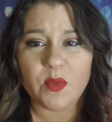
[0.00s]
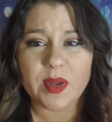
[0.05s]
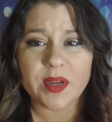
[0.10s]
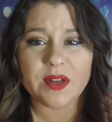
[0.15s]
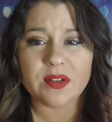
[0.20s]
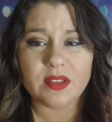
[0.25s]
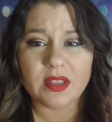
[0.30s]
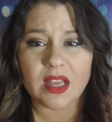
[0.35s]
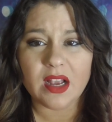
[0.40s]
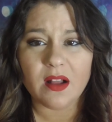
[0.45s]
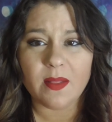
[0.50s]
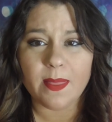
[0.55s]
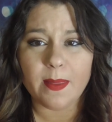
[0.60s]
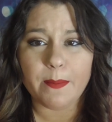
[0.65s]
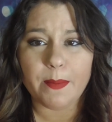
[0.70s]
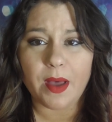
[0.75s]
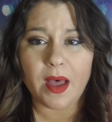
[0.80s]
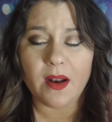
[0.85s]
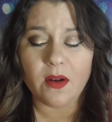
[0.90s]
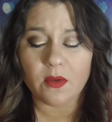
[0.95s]
weird thing on the
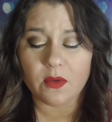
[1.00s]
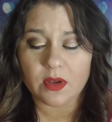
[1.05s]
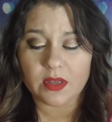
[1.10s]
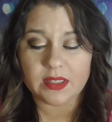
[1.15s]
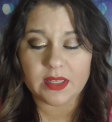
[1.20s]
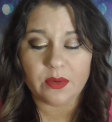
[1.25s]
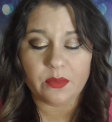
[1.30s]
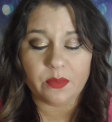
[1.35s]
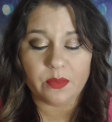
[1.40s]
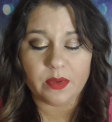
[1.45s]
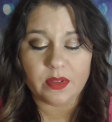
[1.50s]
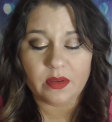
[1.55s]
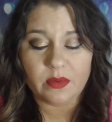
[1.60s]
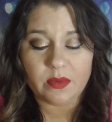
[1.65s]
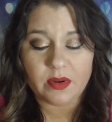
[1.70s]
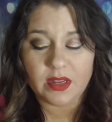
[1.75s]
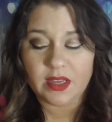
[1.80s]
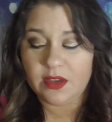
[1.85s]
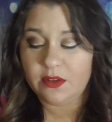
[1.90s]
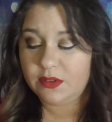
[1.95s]
bottle because I really
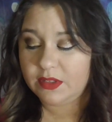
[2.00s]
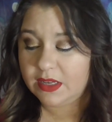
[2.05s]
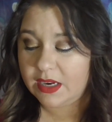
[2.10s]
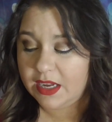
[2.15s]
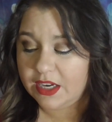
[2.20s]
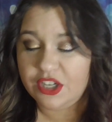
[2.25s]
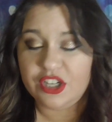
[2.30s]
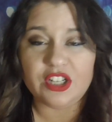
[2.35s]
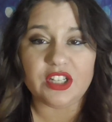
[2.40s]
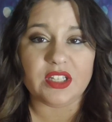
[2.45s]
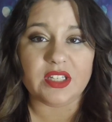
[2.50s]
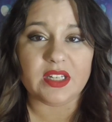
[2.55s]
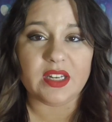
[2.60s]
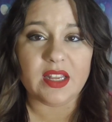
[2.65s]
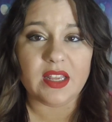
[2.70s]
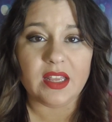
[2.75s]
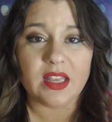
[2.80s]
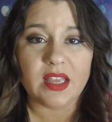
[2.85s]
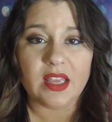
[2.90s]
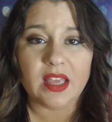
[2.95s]
want to use it. I just
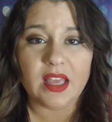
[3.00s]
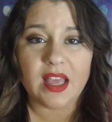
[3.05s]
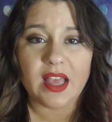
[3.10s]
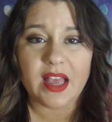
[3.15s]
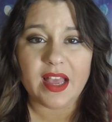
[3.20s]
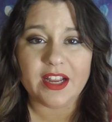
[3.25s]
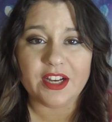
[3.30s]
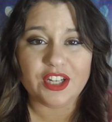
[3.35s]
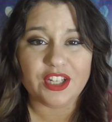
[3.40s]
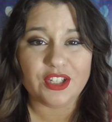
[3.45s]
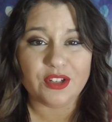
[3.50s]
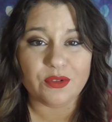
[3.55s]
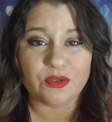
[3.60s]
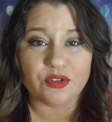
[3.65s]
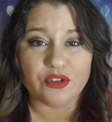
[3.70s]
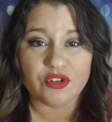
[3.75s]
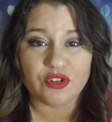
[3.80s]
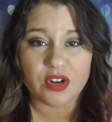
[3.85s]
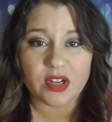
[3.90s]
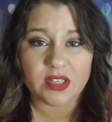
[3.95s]

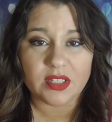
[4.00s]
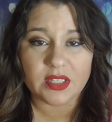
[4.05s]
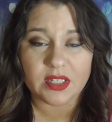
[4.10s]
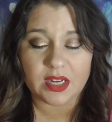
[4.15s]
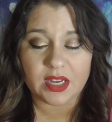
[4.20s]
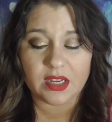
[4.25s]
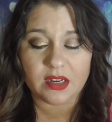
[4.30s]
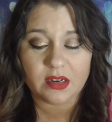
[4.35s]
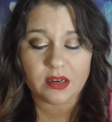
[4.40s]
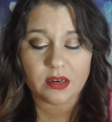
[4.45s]
don't trust it.